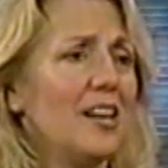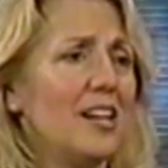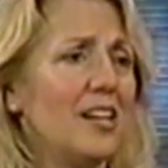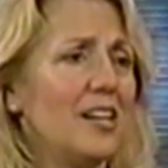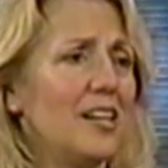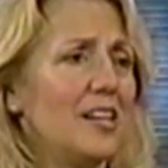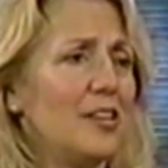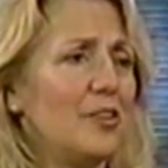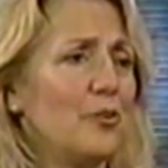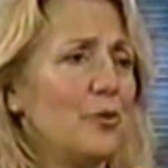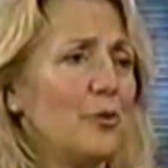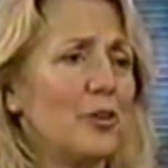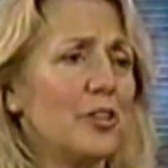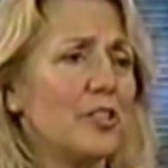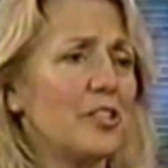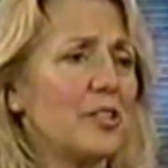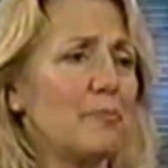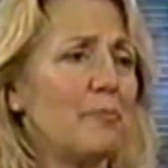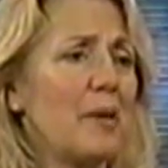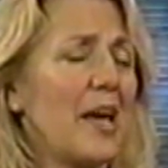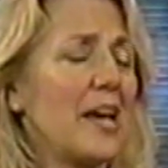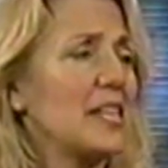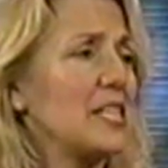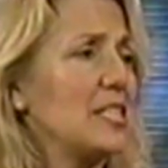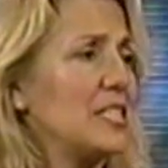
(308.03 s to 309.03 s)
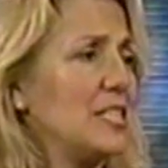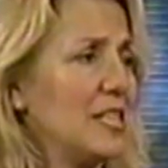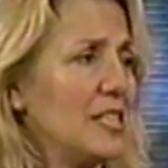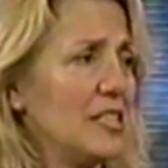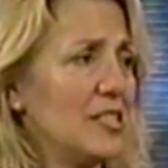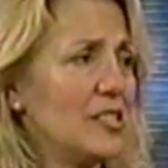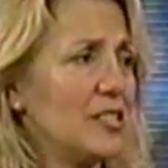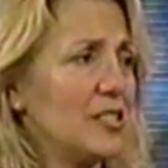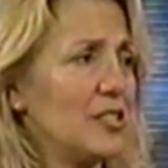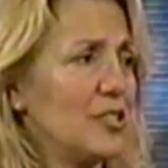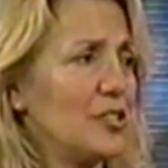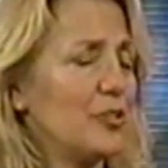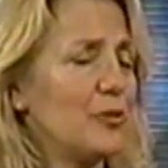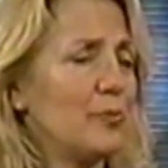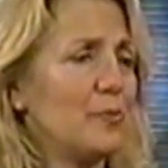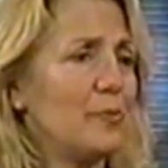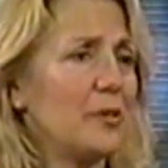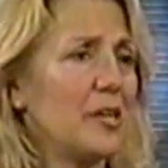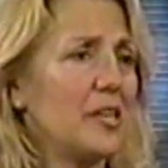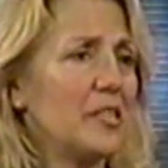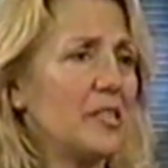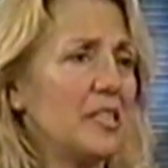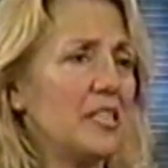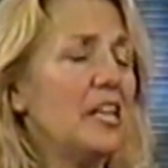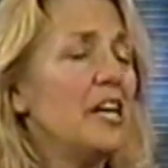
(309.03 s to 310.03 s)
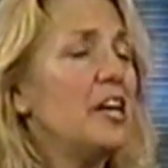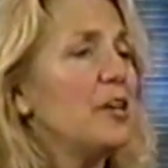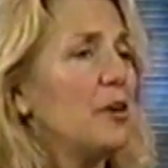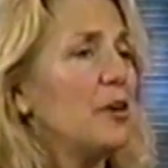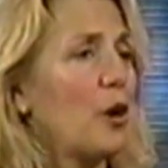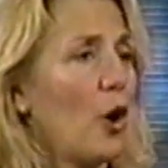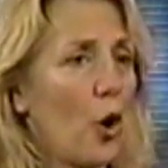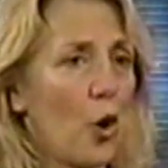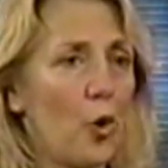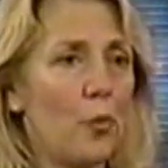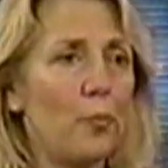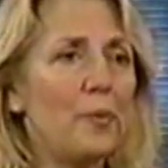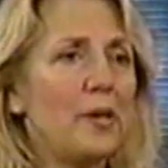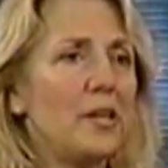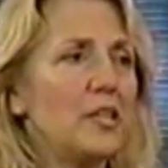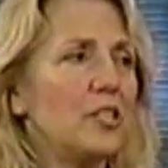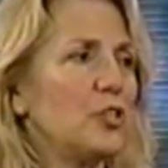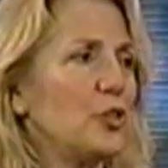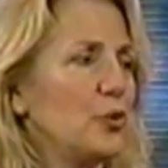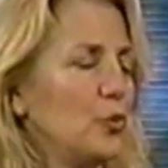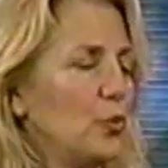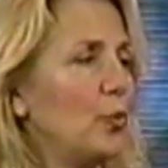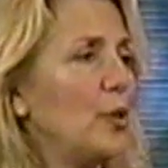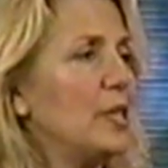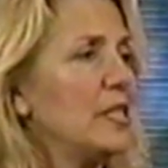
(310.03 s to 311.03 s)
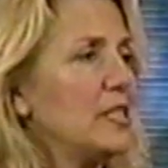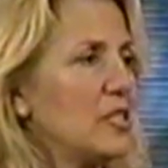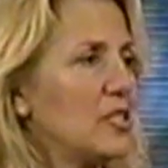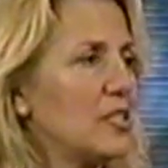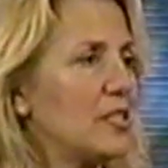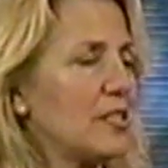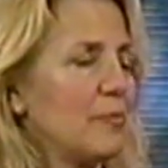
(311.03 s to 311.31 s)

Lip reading: or the magazines that you buy, hoping to win